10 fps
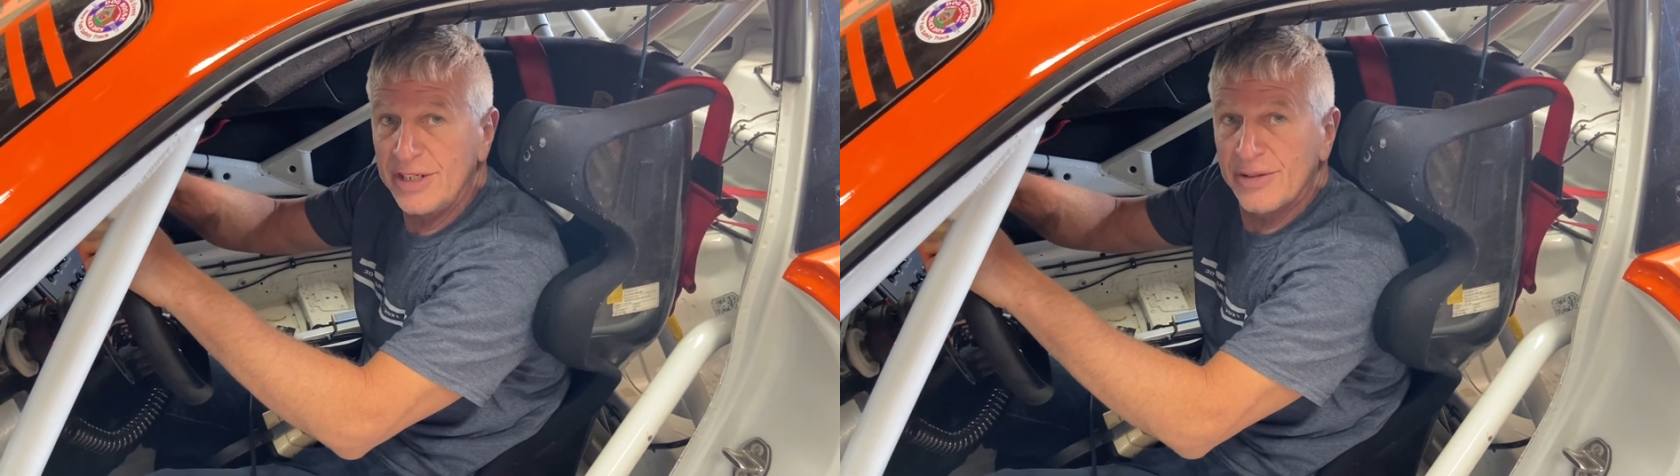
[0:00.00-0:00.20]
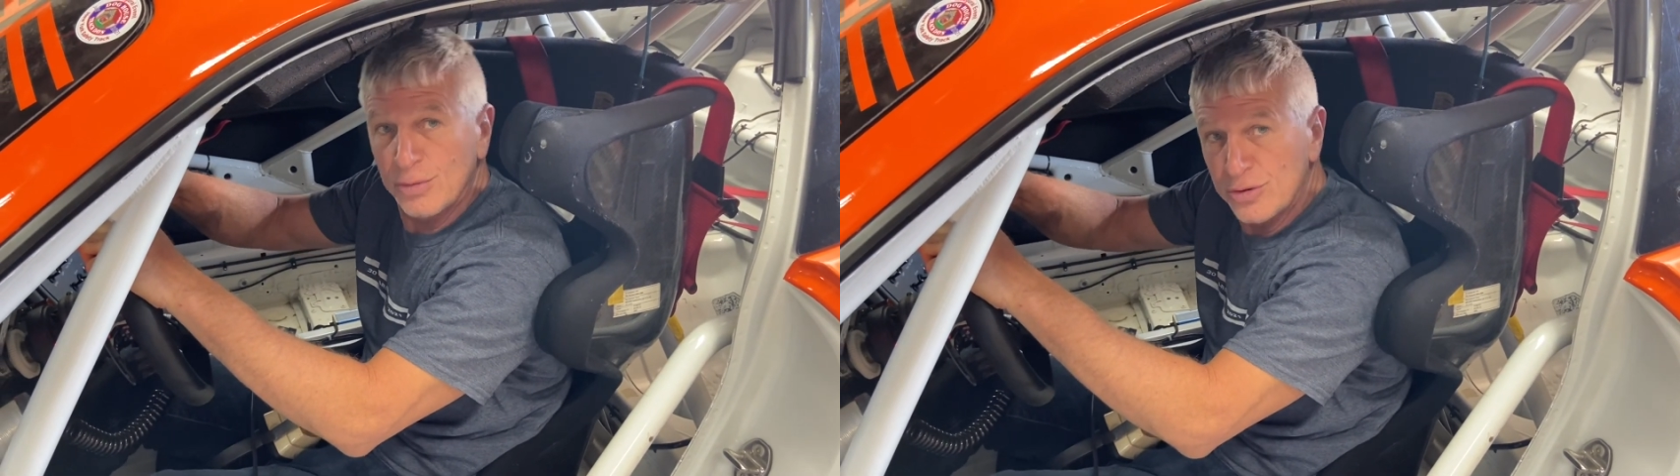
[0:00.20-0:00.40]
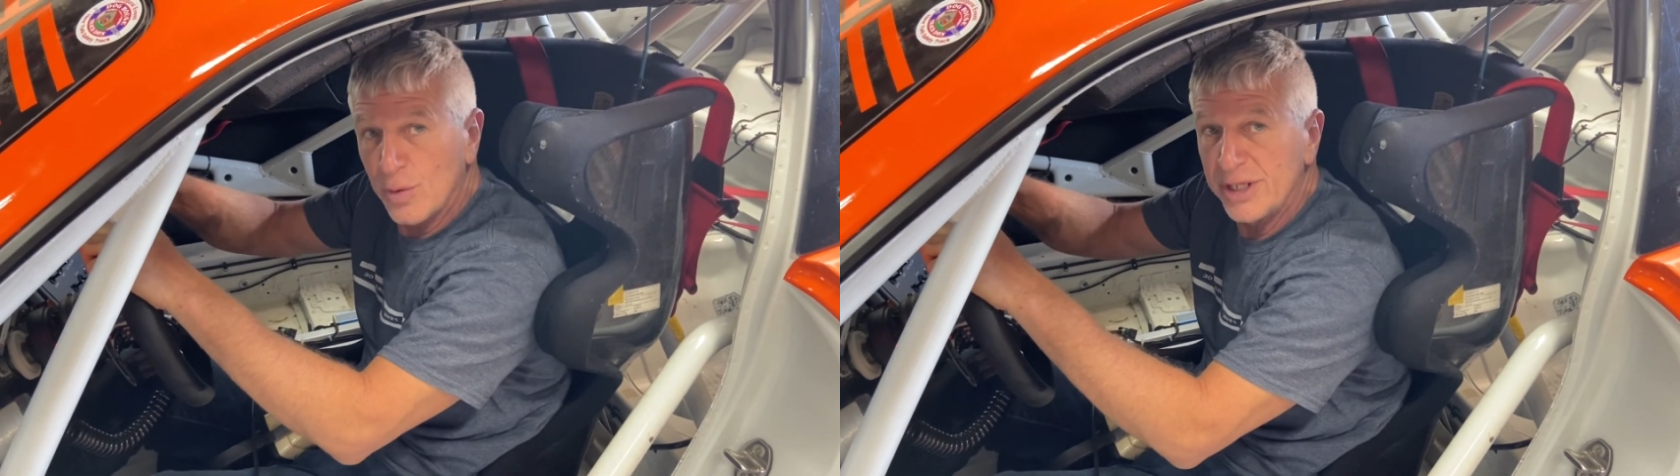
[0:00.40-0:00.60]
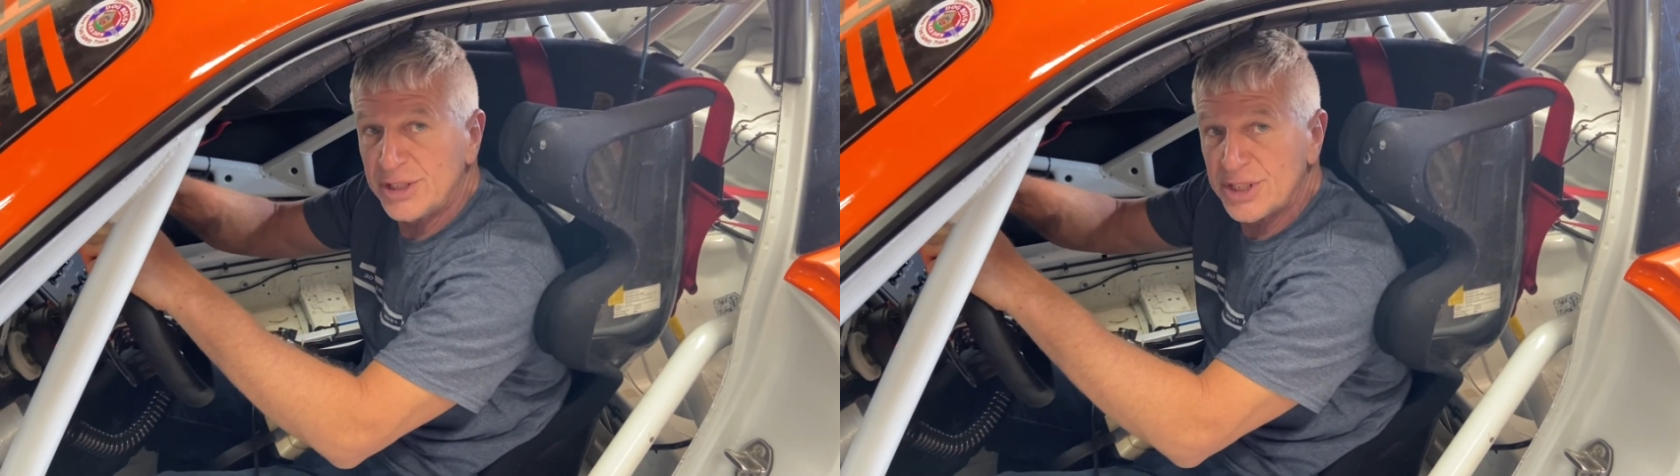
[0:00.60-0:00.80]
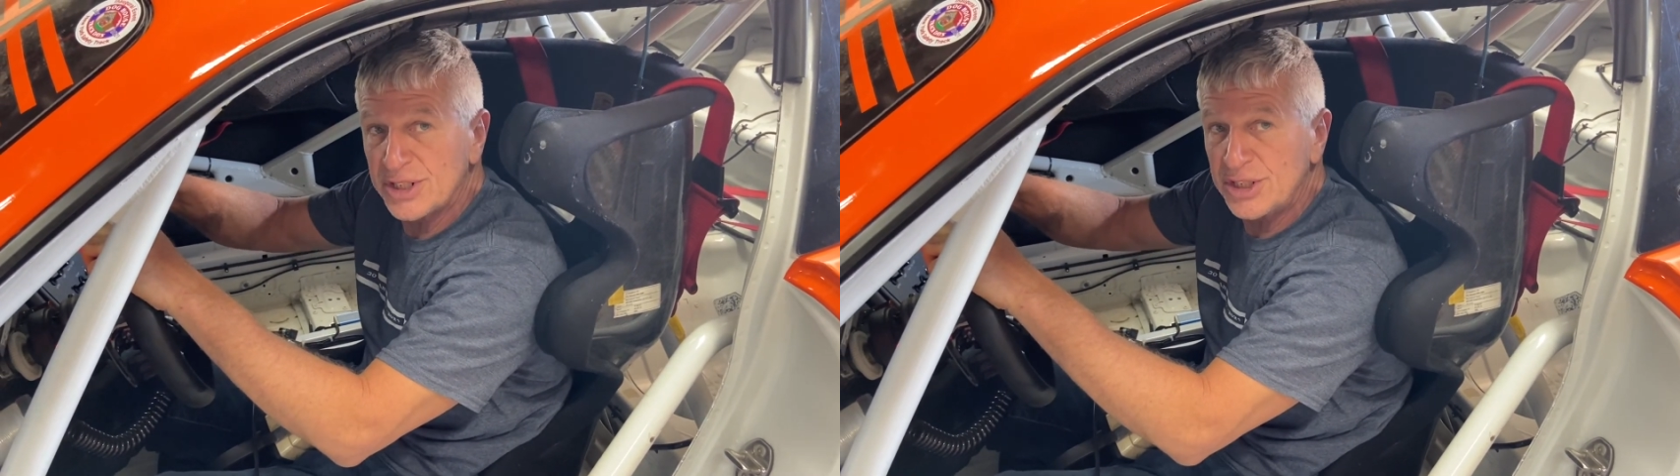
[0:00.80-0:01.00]
through
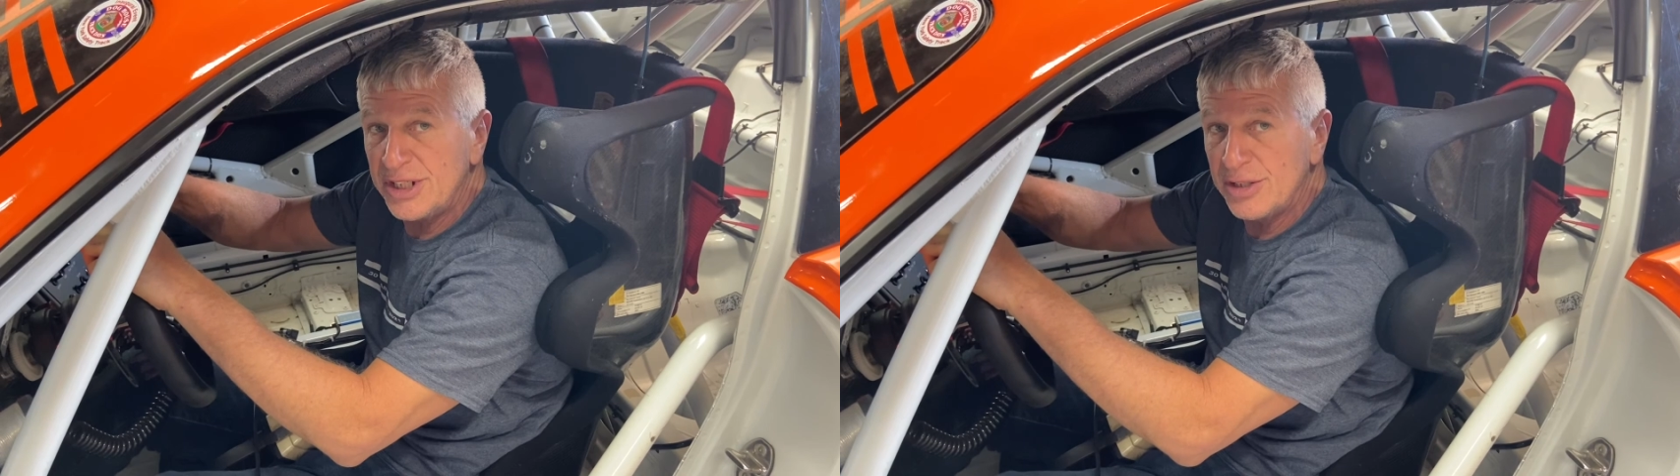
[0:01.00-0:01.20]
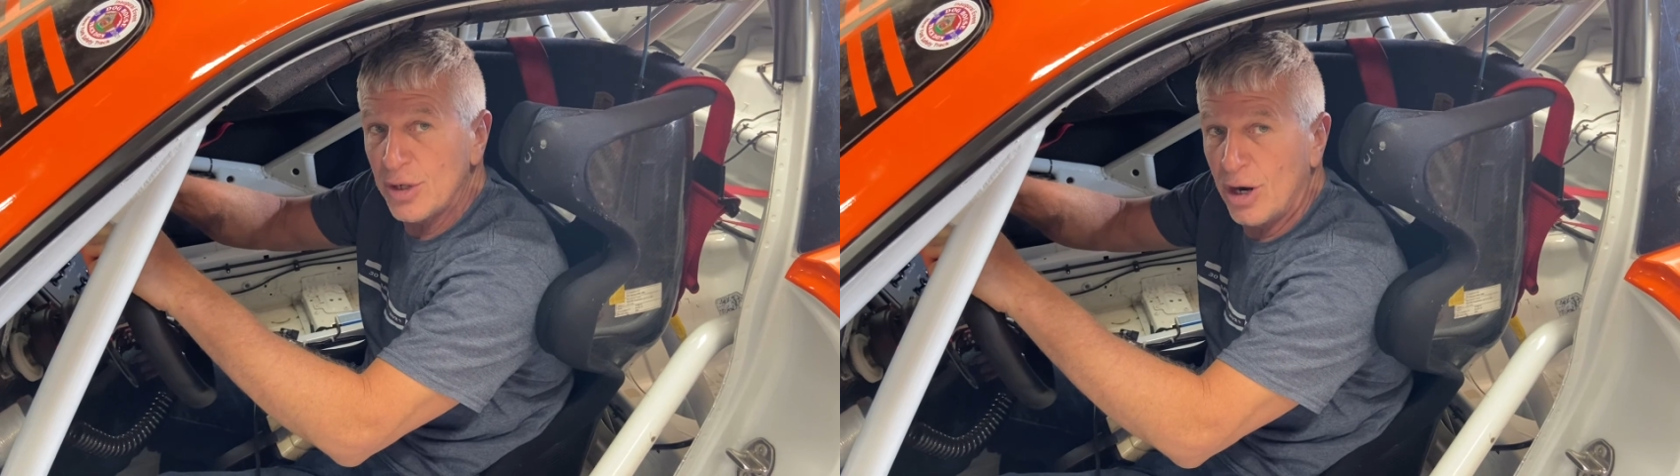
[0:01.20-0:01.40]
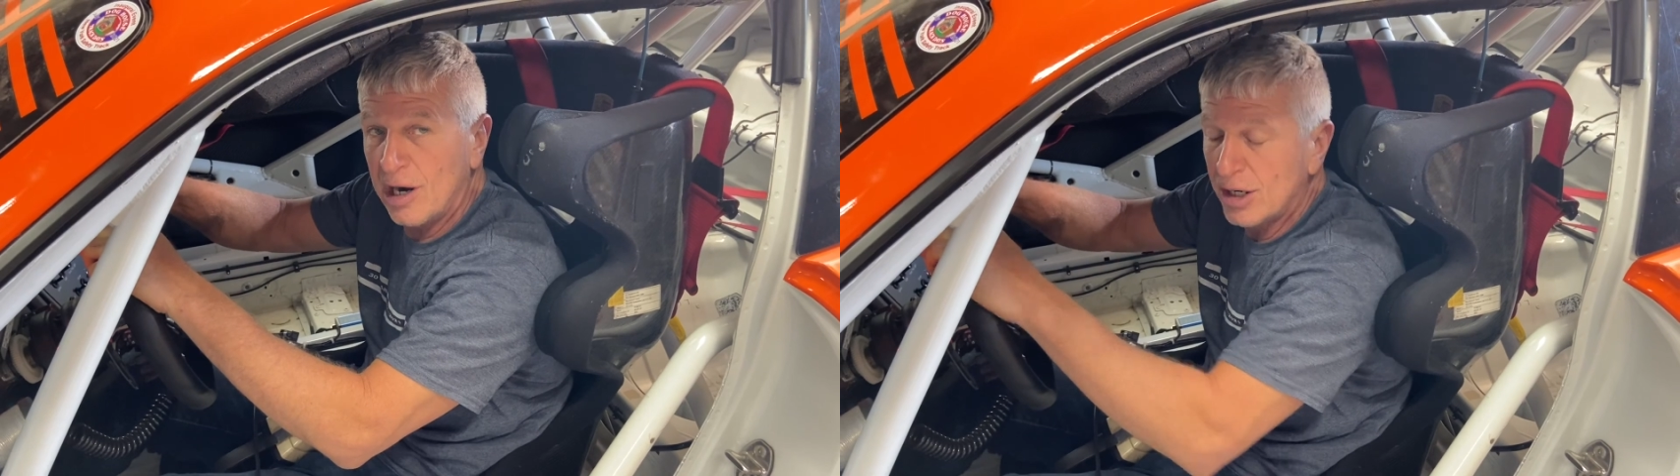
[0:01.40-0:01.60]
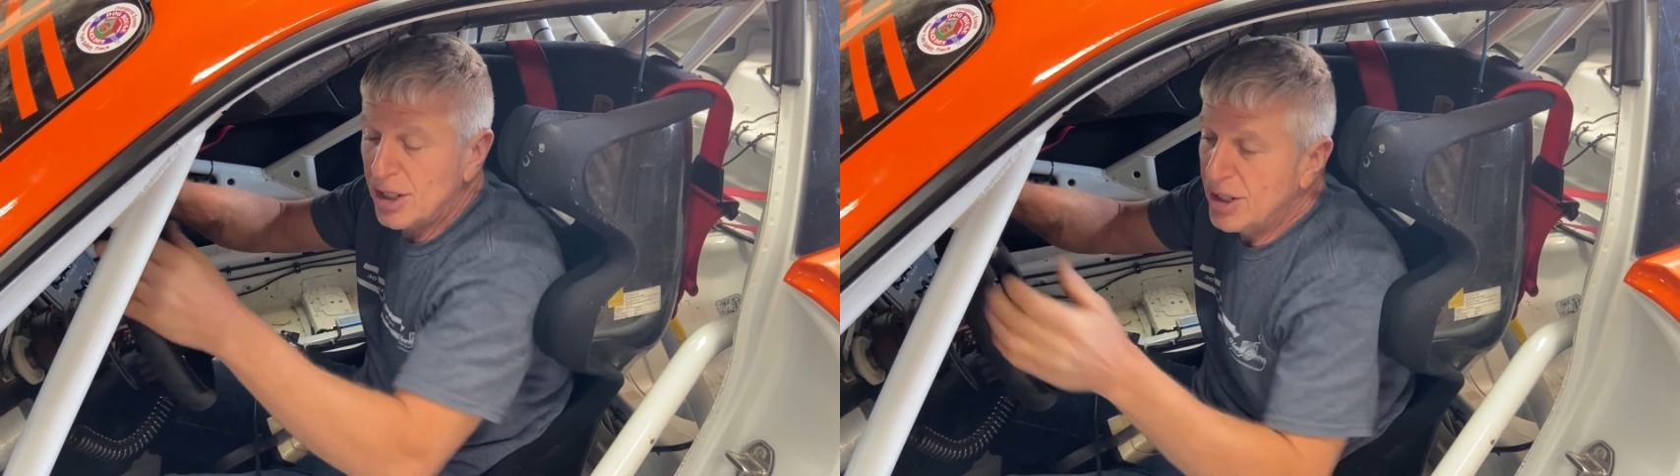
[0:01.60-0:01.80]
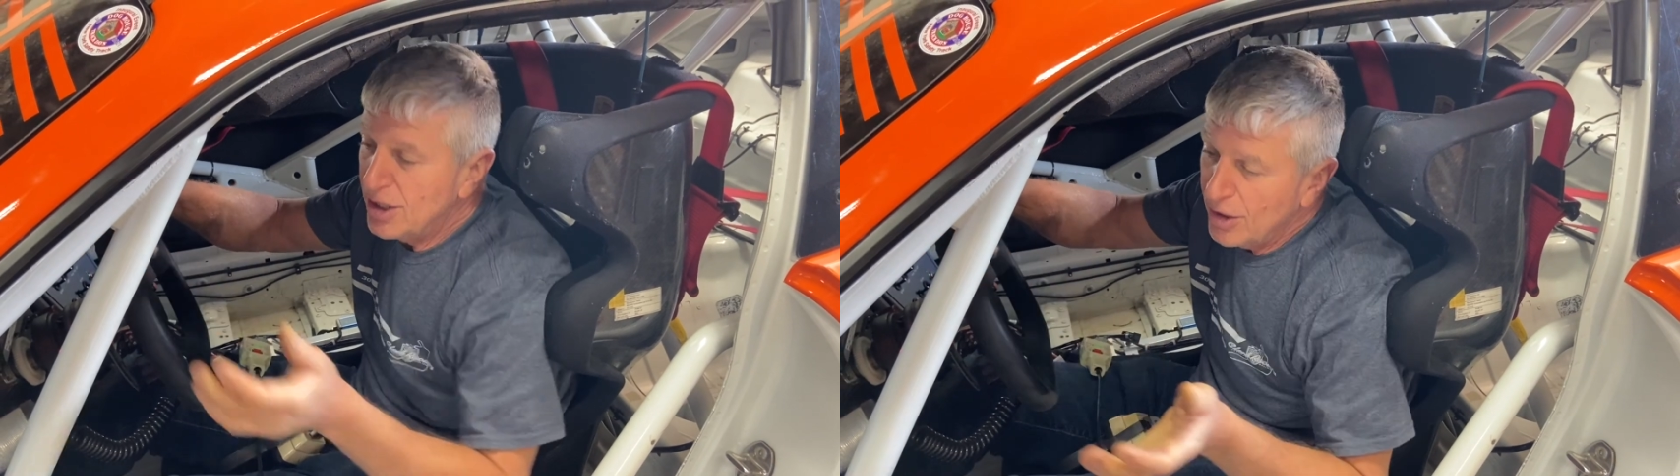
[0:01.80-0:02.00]
2016 car.
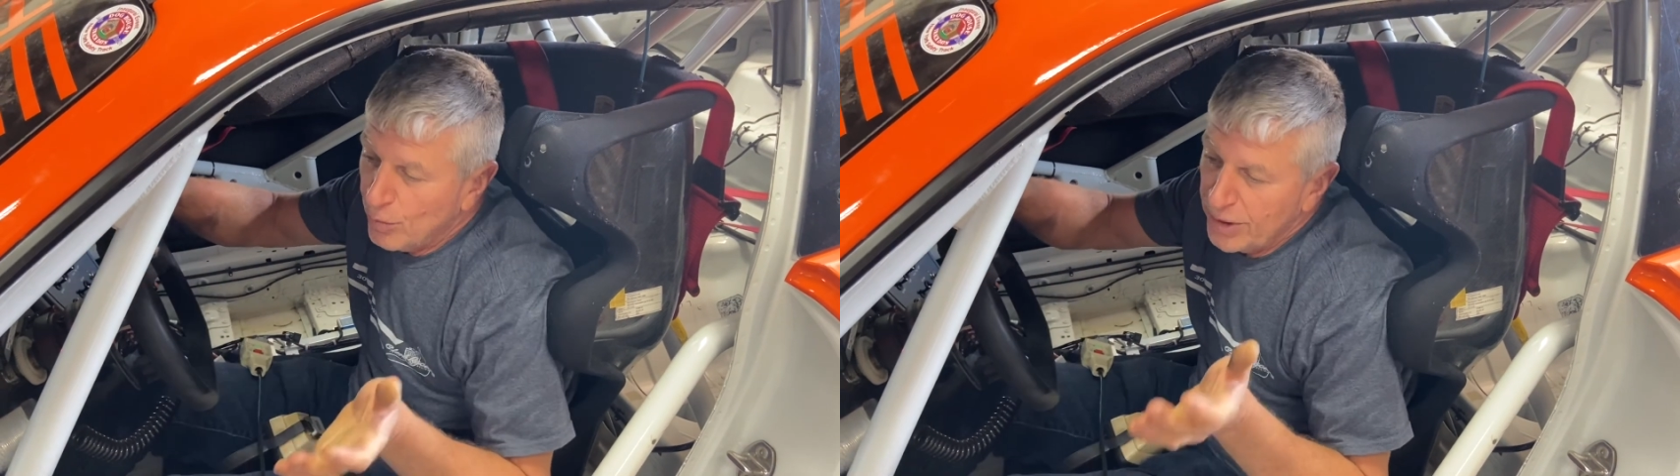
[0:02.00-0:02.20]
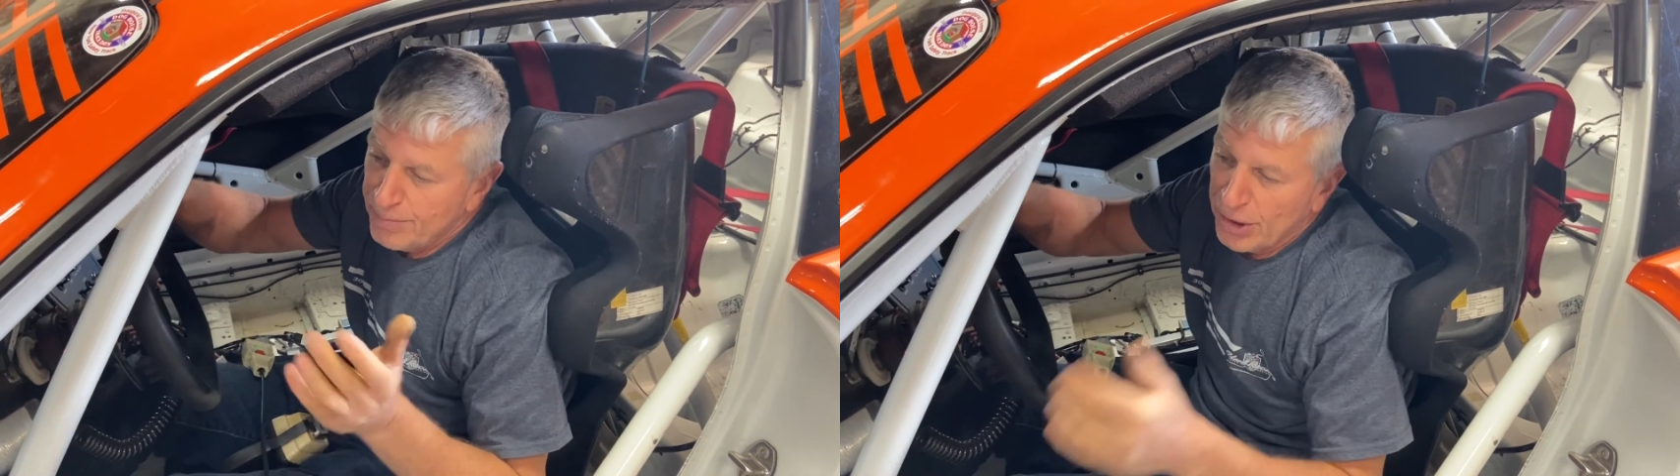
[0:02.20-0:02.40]
We